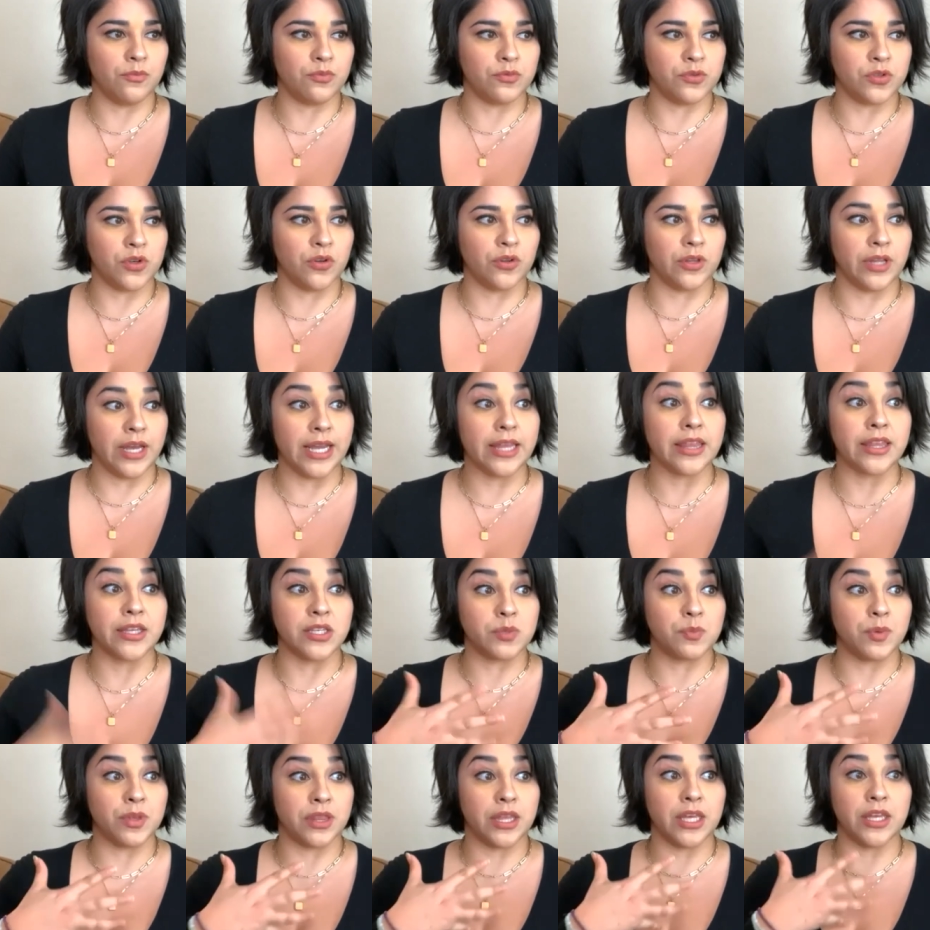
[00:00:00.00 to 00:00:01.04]
don't like this,
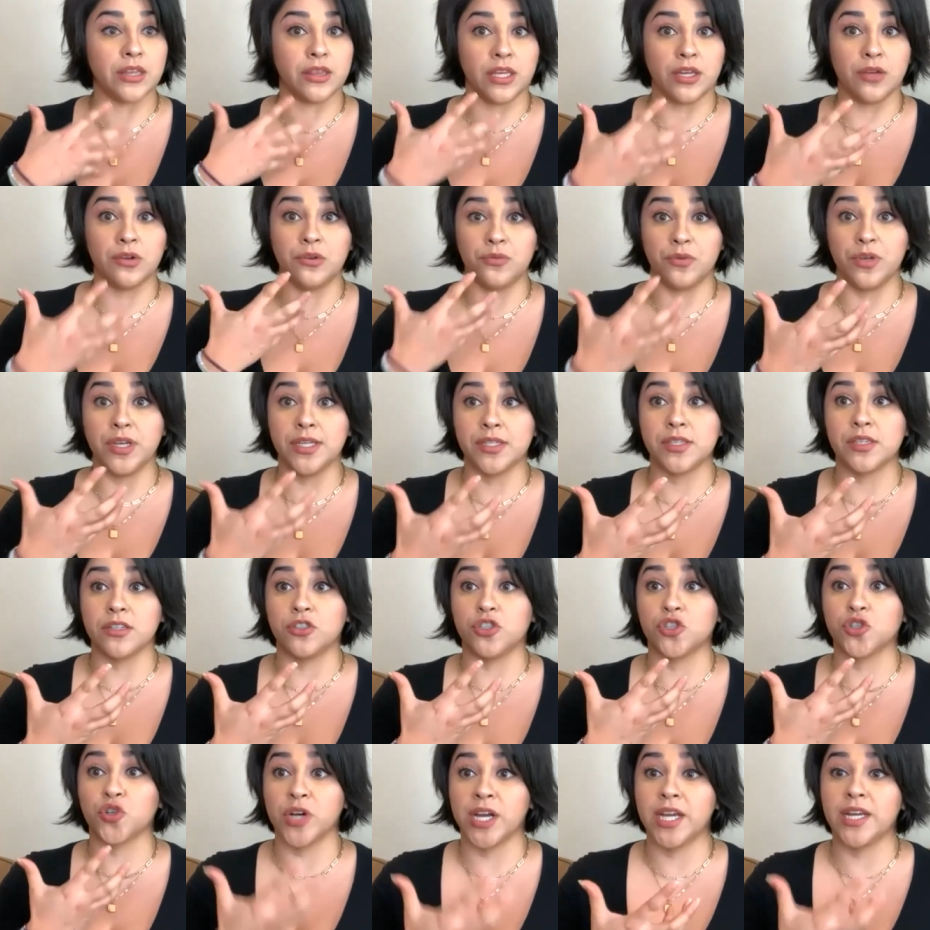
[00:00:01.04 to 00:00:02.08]
but they, they, there is a
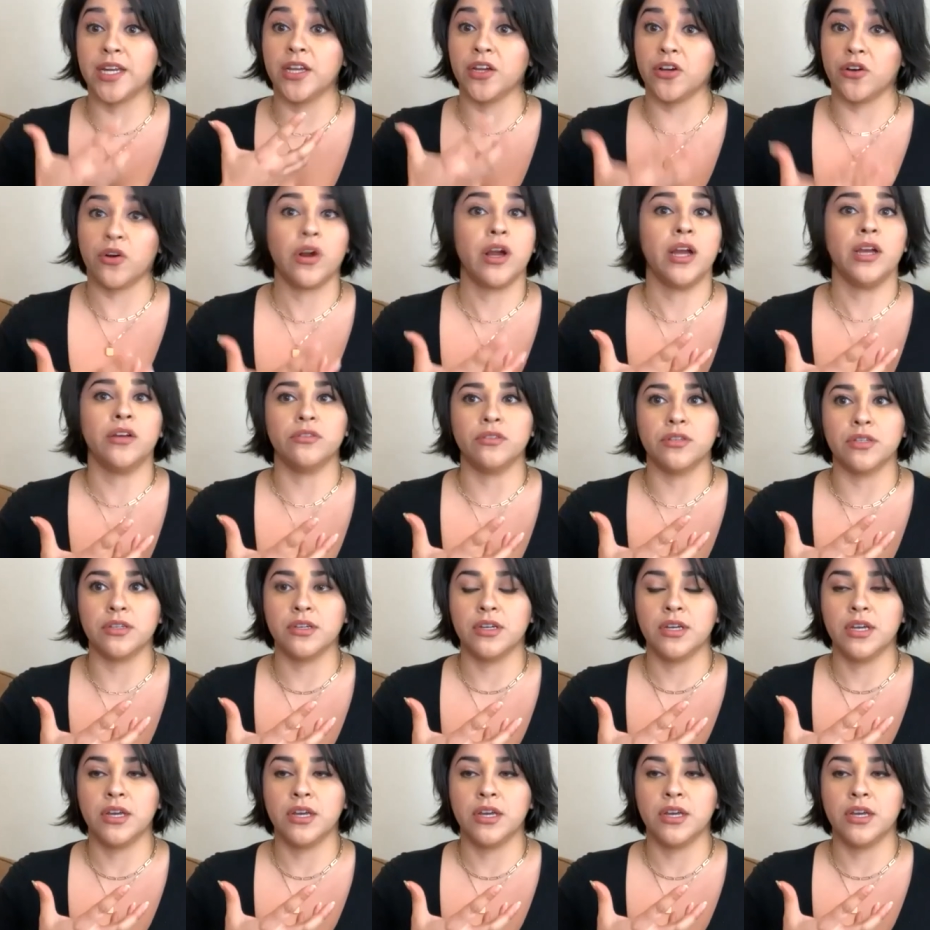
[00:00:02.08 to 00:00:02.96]
training ground.